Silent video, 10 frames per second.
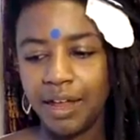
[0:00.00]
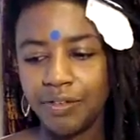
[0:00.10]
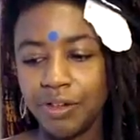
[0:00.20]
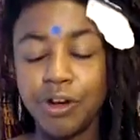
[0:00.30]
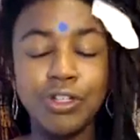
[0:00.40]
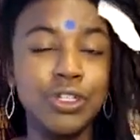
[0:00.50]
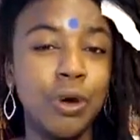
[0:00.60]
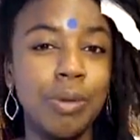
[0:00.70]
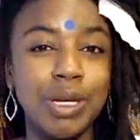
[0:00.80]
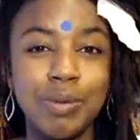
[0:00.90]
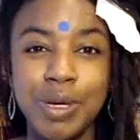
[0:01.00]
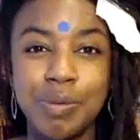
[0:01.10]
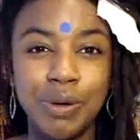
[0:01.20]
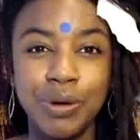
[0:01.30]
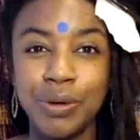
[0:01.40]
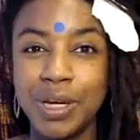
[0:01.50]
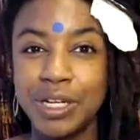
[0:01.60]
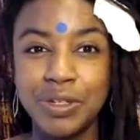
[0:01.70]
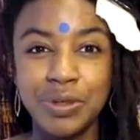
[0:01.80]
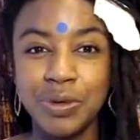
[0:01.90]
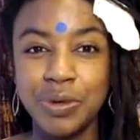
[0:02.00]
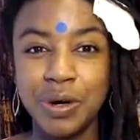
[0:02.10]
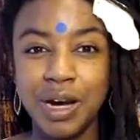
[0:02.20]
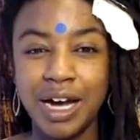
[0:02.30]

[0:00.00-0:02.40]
there are so many people who can do